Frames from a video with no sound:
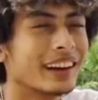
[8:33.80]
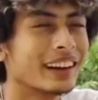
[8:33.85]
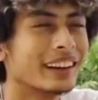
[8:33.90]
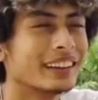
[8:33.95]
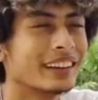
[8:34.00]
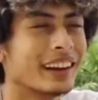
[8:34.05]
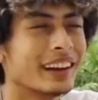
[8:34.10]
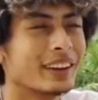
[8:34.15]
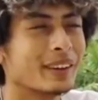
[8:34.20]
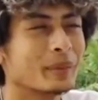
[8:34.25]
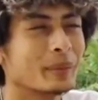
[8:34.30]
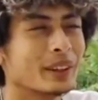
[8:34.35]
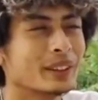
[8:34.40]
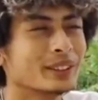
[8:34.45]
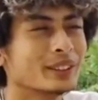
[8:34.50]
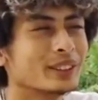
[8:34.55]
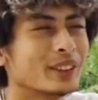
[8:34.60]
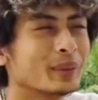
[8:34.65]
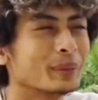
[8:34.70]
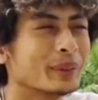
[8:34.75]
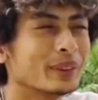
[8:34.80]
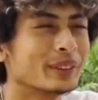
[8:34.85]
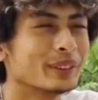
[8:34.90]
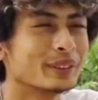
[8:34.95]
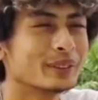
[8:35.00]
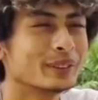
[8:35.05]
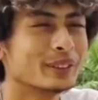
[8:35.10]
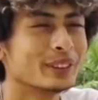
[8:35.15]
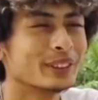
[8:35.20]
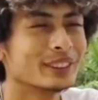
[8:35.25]
I kind of messed up on
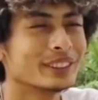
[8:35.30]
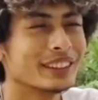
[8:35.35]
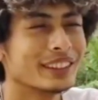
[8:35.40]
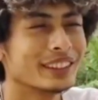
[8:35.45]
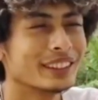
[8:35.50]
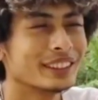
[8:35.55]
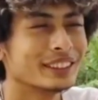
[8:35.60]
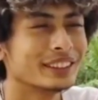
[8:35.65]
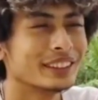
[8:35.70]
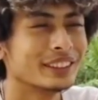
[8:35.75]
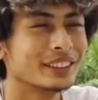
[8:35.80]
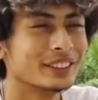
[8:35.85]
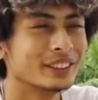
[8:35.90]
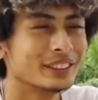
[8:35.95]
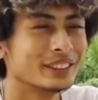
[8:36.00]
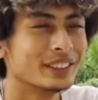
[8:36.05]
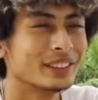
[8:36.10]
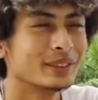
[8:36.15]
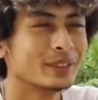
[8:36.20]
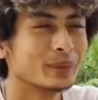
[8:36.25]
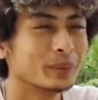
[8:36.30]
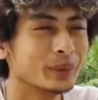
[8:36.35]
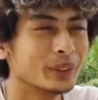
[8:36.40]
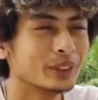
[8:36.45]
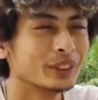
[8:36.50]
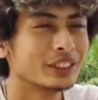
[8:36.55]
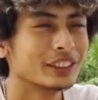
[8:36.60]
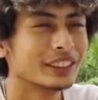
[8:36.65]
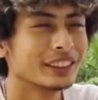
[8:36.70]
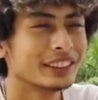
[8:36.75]
the first day because I used it for
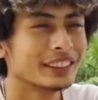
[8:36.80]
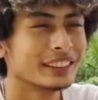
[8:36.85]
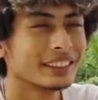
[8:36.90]
music.